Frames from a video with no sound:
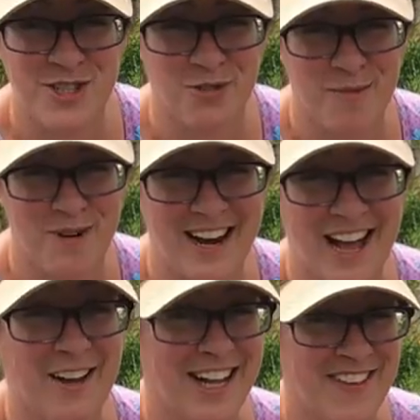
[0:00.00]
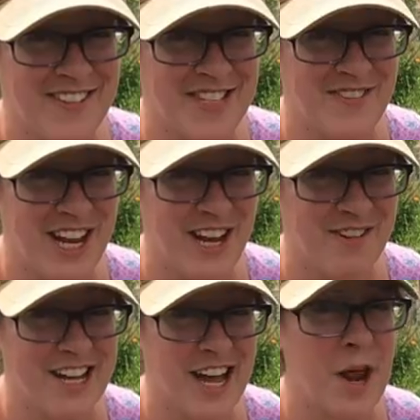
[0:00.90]
storm right now to get this
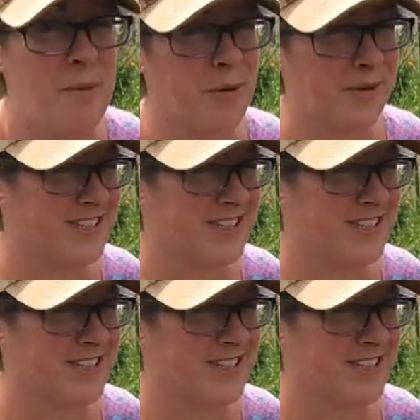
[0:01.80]
video done, but